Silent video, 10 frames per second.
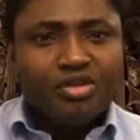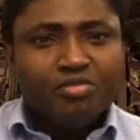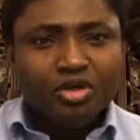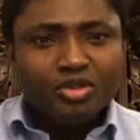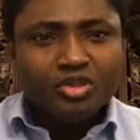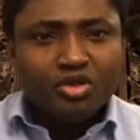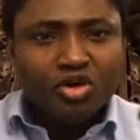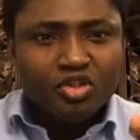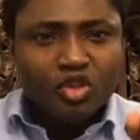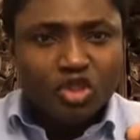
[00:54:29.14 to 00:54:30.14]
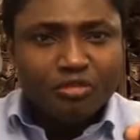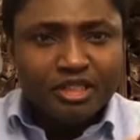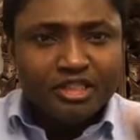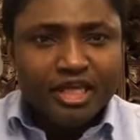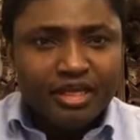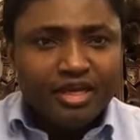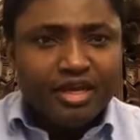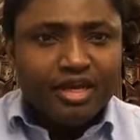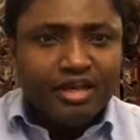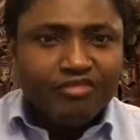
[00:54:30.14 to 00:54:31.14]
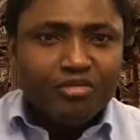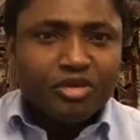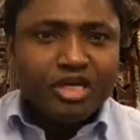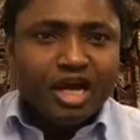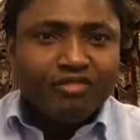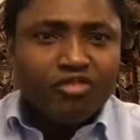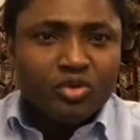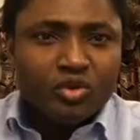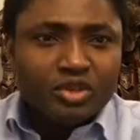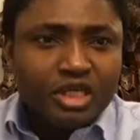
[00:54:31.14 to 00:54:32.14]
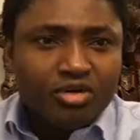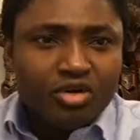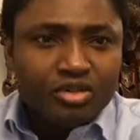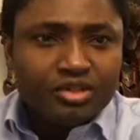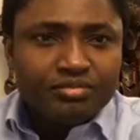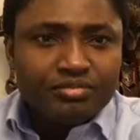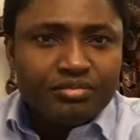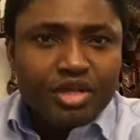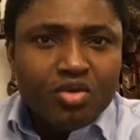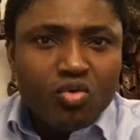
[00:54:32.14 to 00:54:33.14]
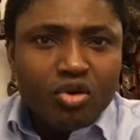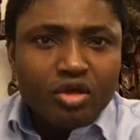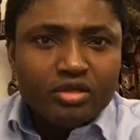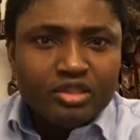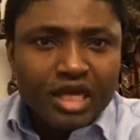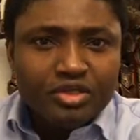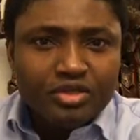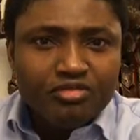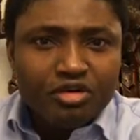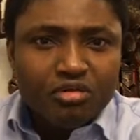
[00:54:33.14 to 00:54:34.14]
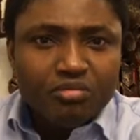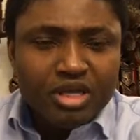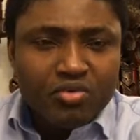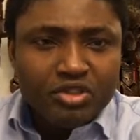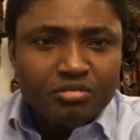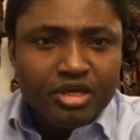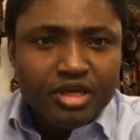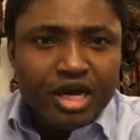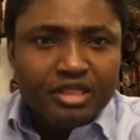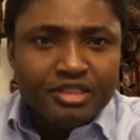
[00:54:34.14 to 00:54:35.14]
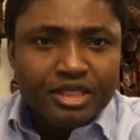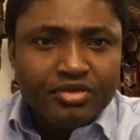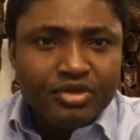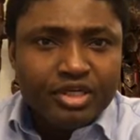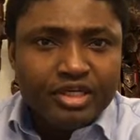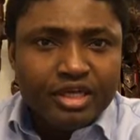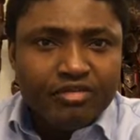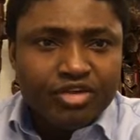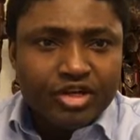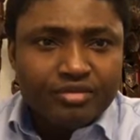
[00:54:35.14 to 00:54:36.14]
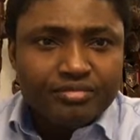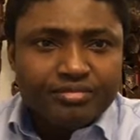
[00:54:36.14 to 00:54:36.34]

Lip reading: But on Judgment Day, everybody have what to tell God. Thank you for being with me, and see you in the evening.